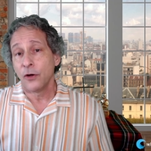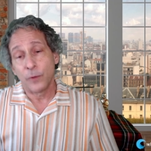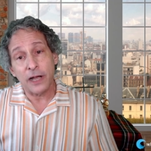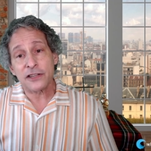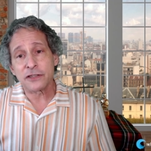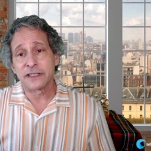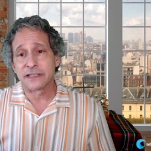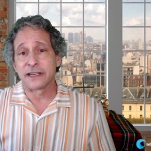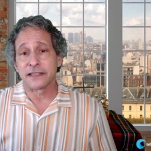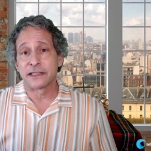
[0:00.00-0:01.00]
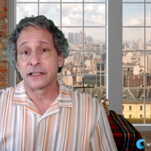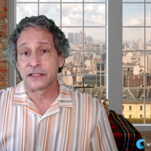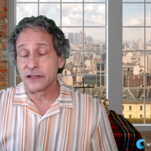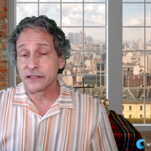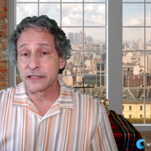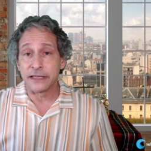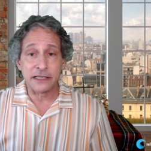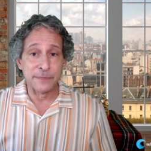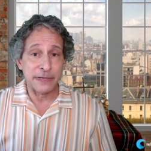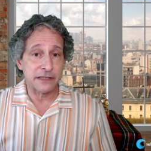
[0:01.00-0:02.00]
We also discussed that salsa and
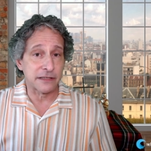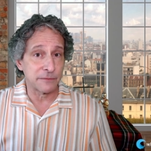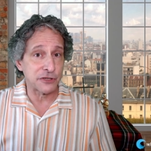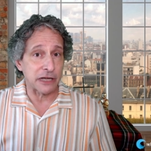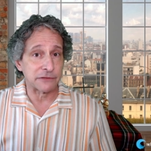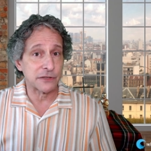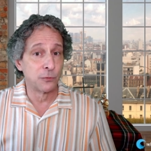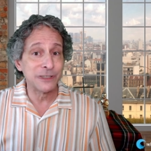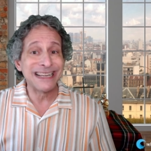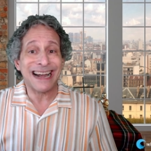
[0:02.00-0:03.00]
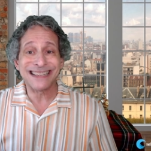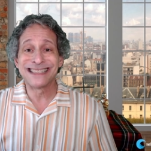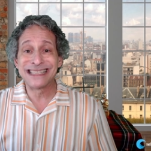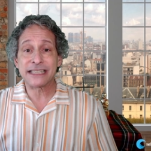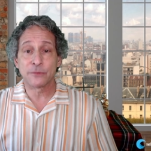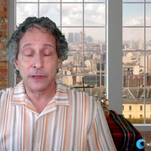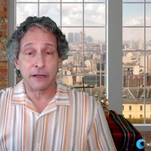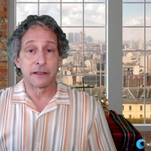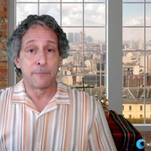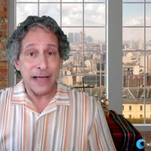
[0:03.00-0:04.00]
its many subgenres would not exist
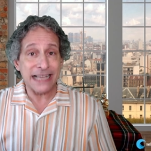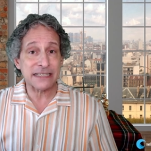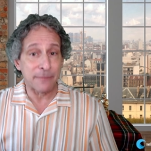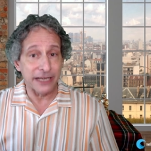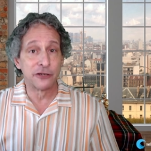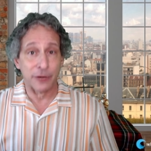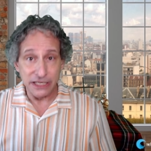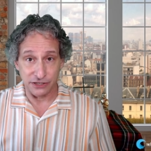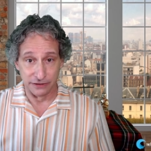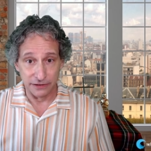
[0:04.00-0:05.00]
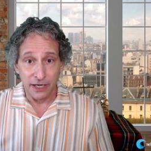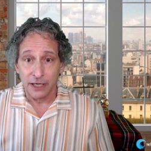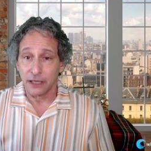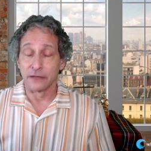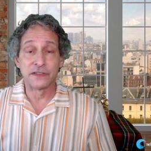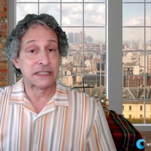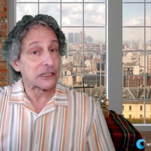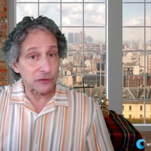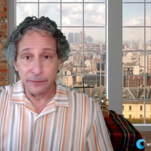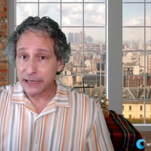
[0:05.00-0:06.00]
without the mass migration of
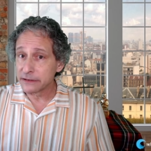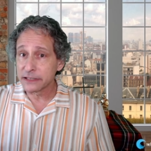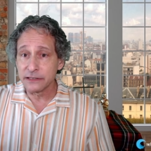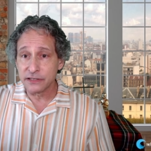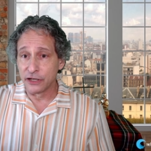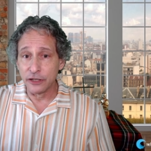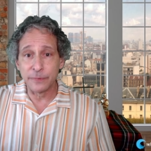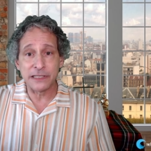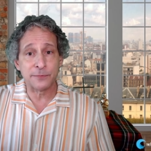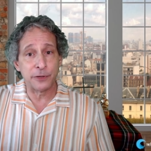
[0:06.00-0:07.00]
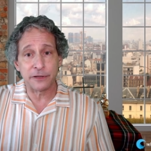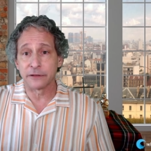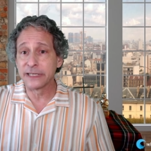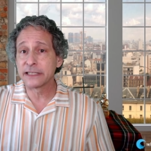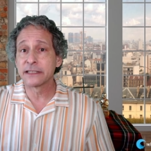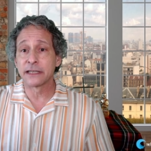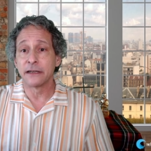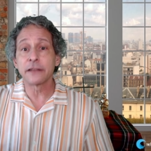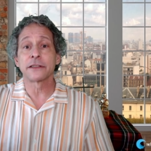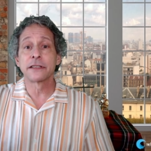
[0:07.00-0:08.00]
Central Americans, Cubans, Puerto Ricans, and
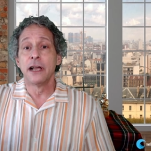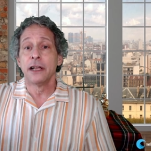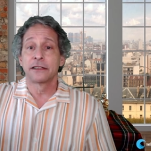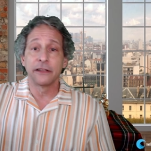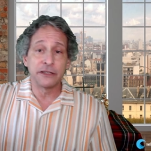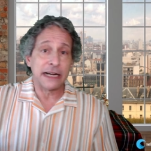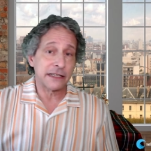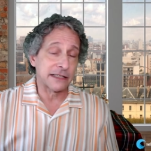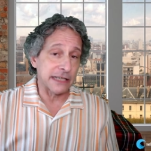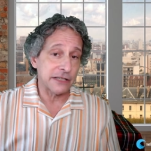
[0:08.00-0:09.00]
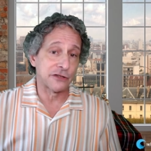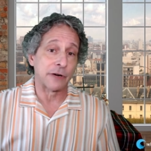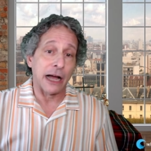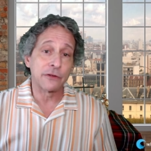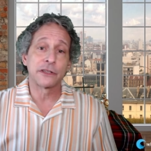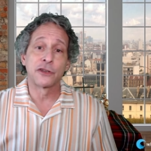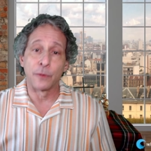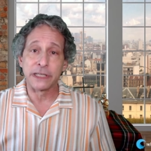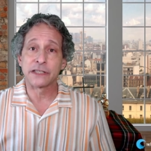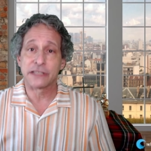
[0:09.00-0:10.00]
others to the United States throughout the
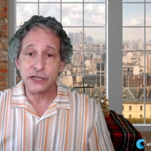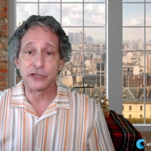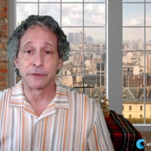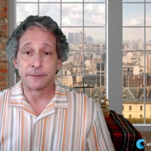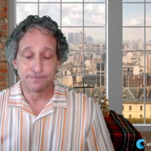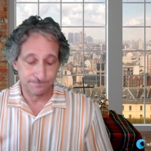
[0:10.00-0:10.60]
20th century.